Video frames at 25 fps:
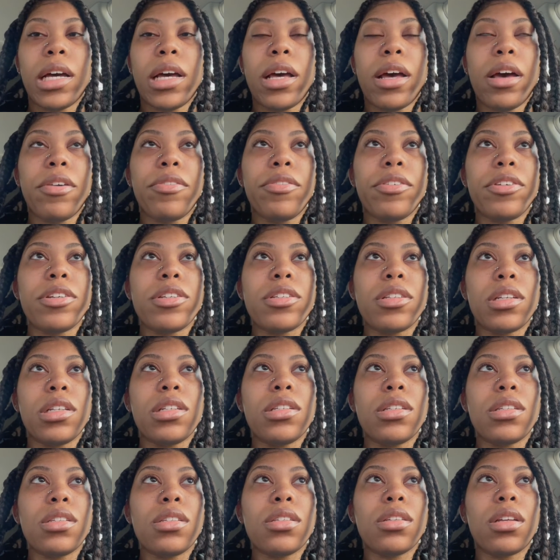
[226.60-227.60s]
ever
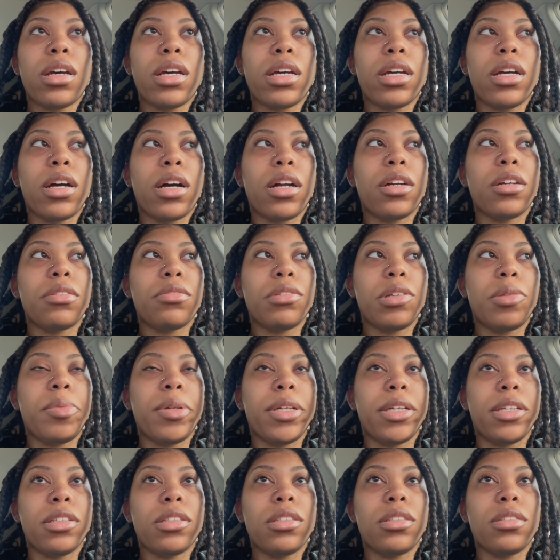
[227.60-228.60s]
since I got it
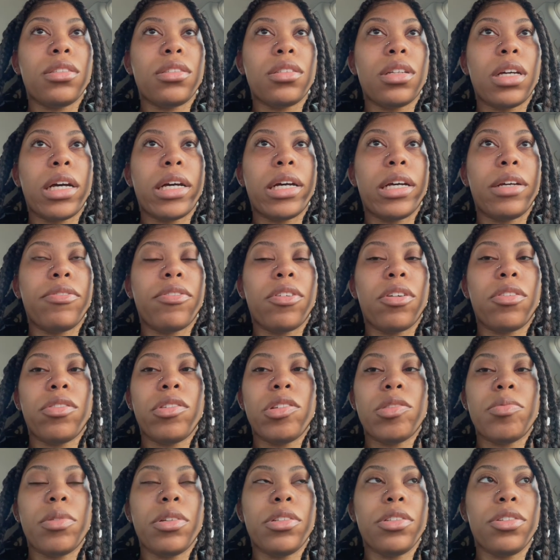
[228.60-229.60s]
re-pierced, I've
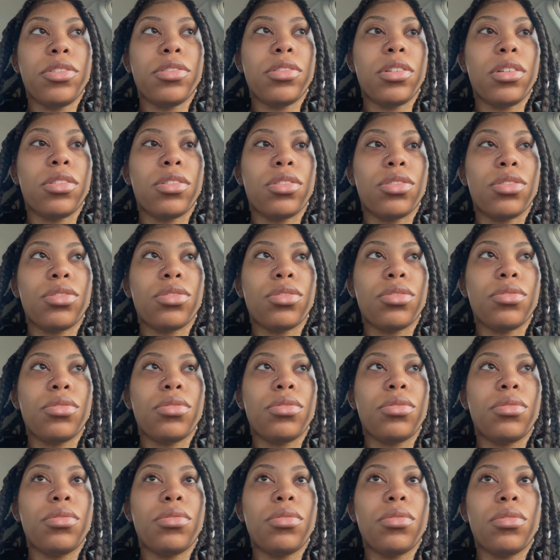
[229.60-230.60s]
always been using
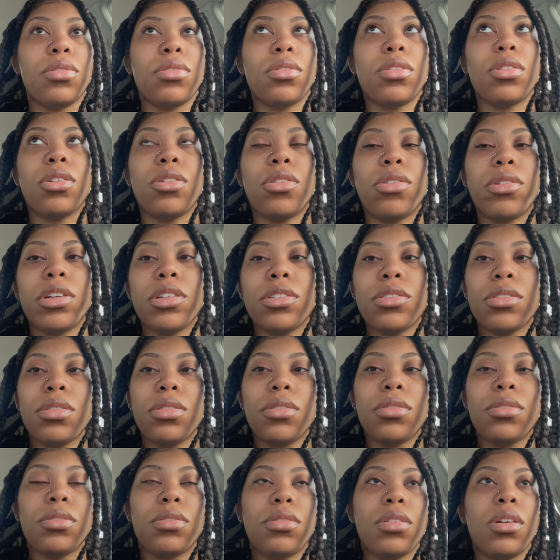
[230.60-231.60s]
the
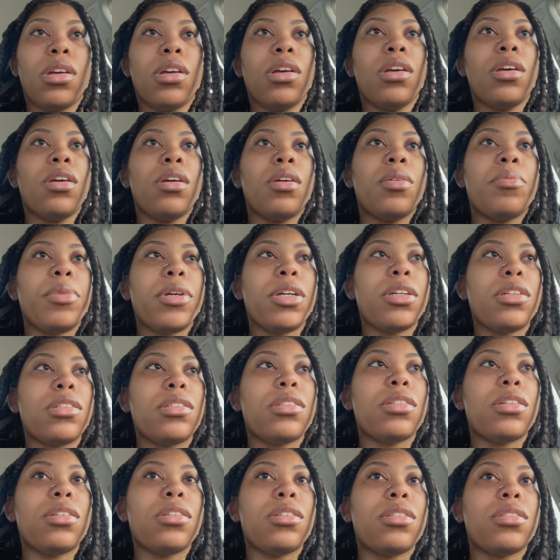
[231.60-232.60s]
corkscrew
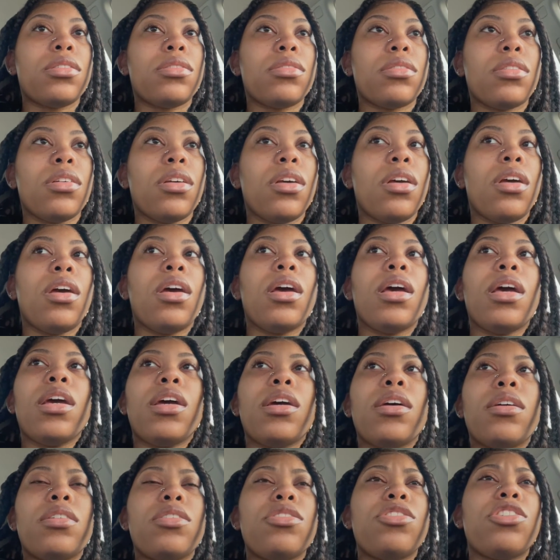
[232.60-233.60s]
piercings,
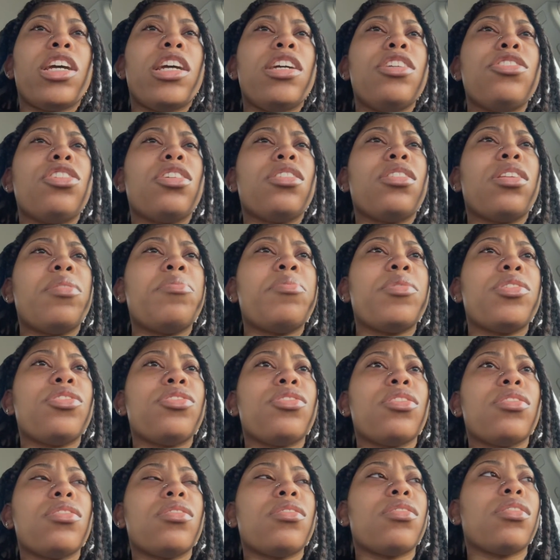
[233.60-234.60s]
and changing them is
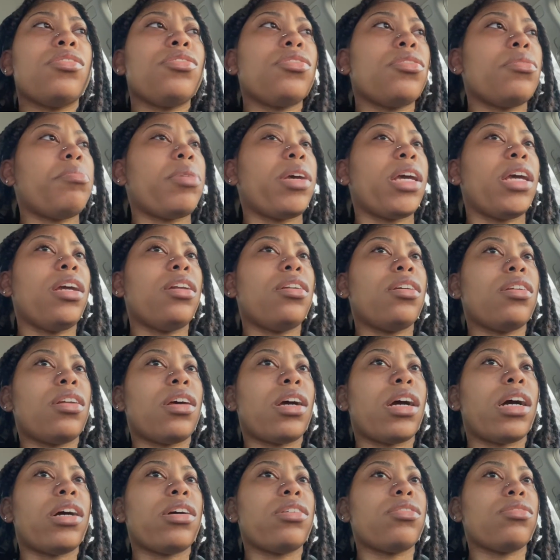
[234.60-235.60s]
just such a pain and a
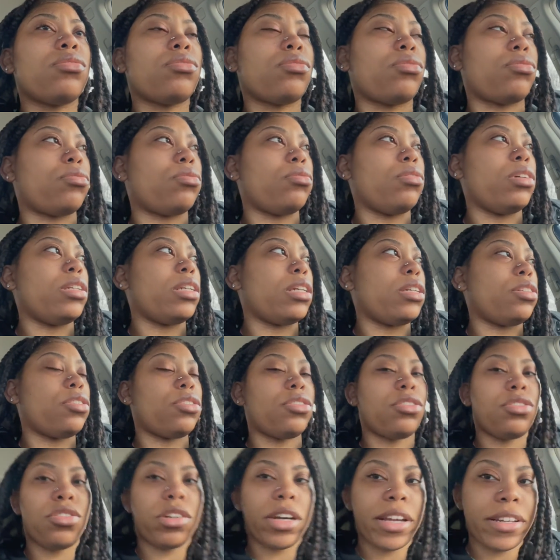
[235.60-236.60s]
hassle. And I
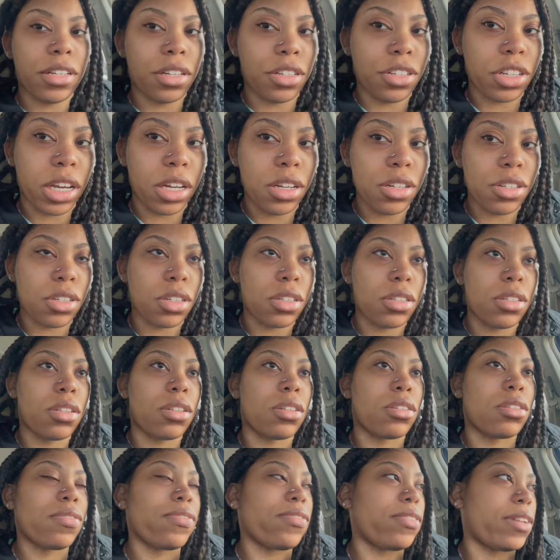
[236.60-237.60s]
just tried to change it to
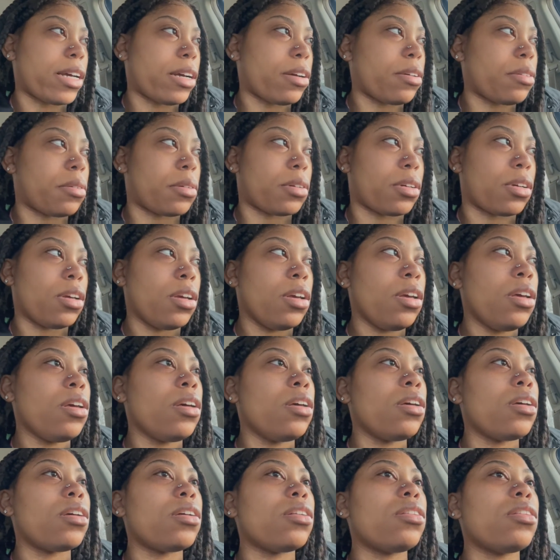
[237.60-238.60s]
this flower,
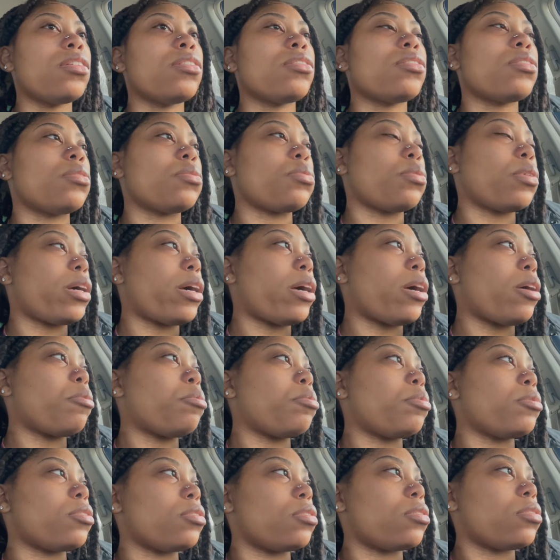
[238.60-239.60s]
and this is what
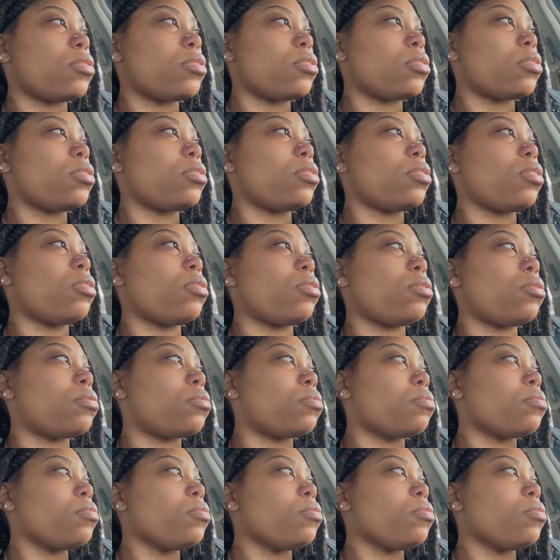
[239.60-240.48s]
happens. So